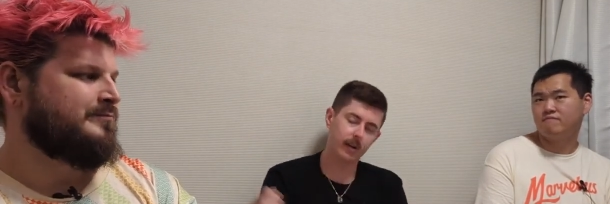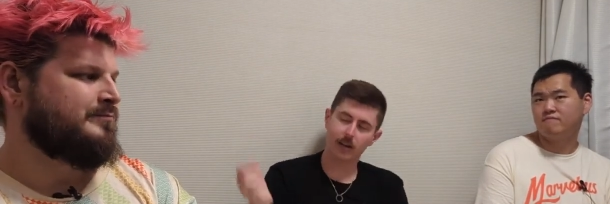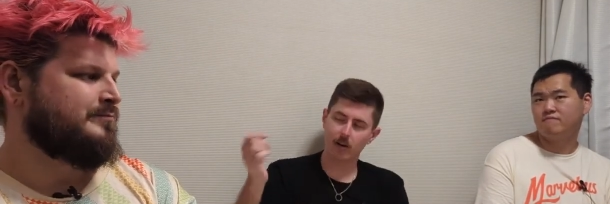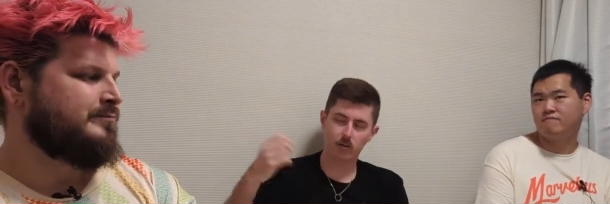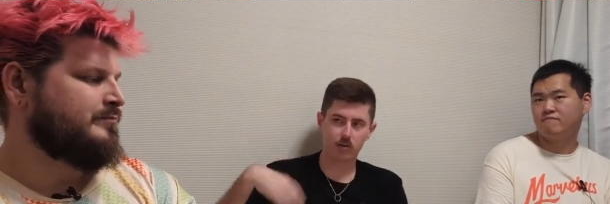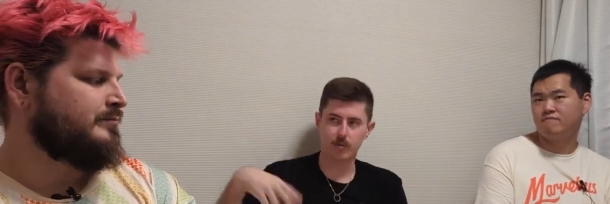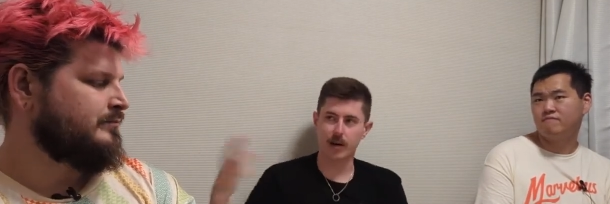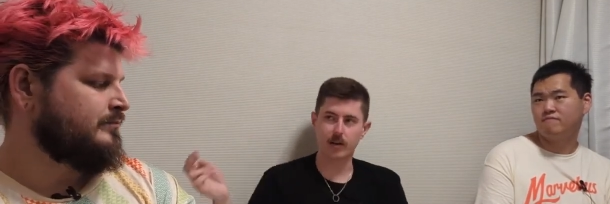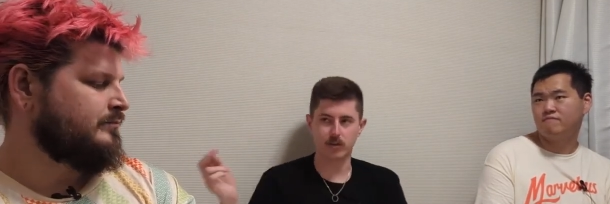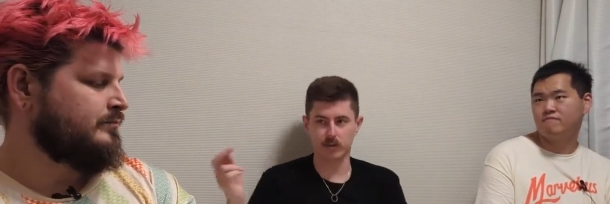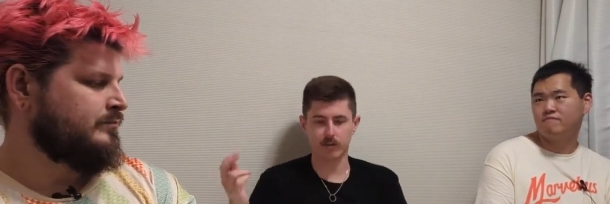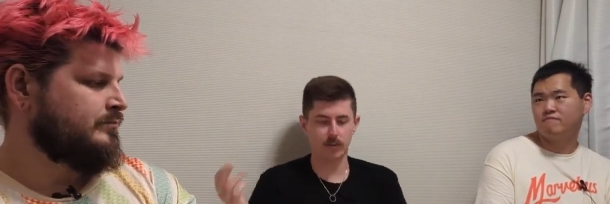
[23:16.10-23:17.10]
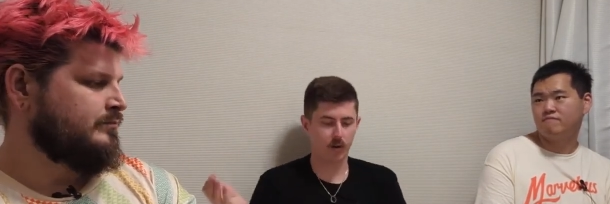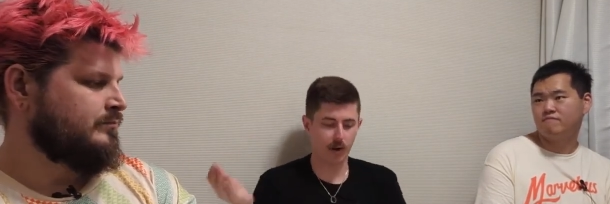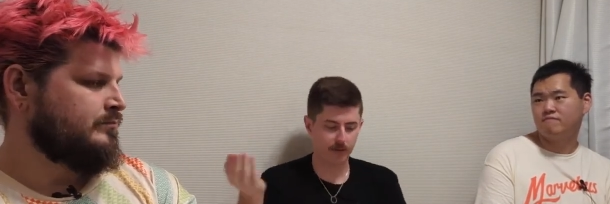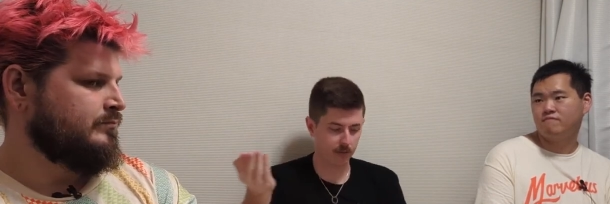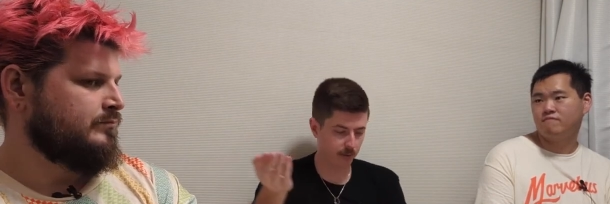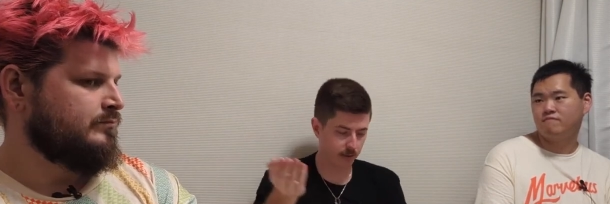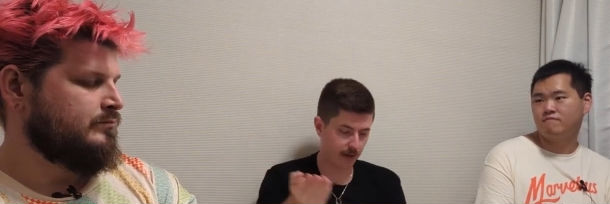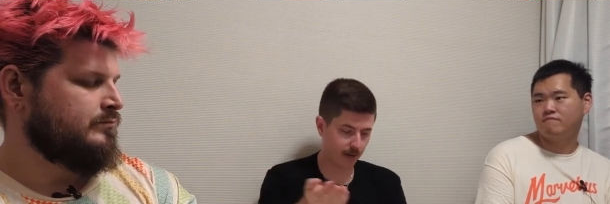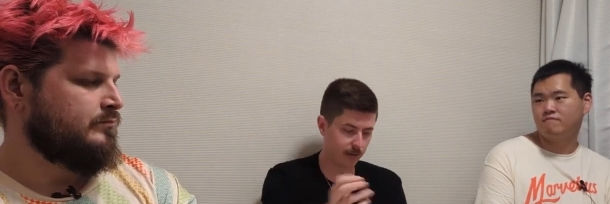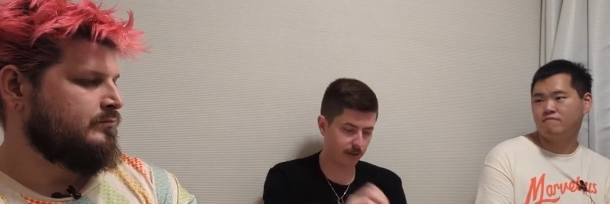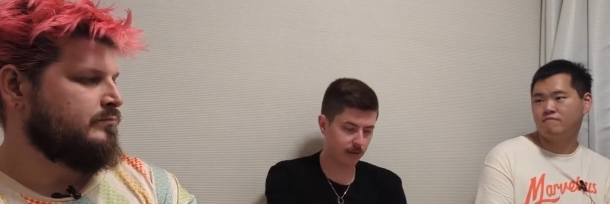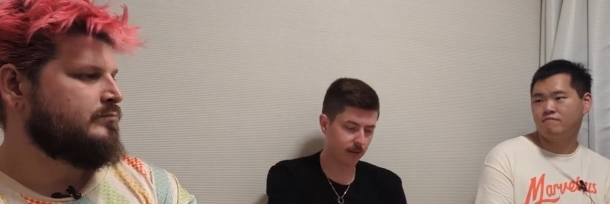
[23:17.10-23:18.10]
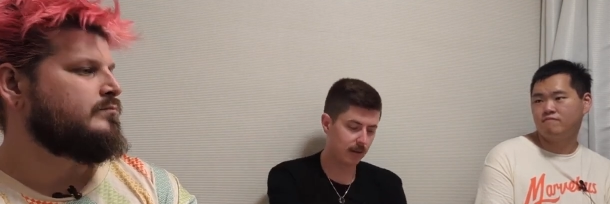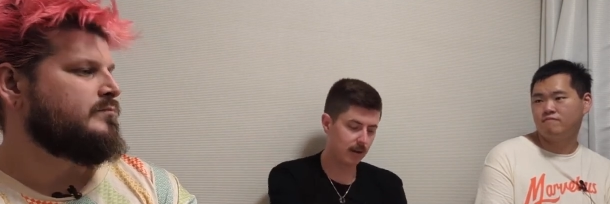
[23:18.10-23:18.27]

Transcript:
Speaker 1: it then also banishes it from grave to protect.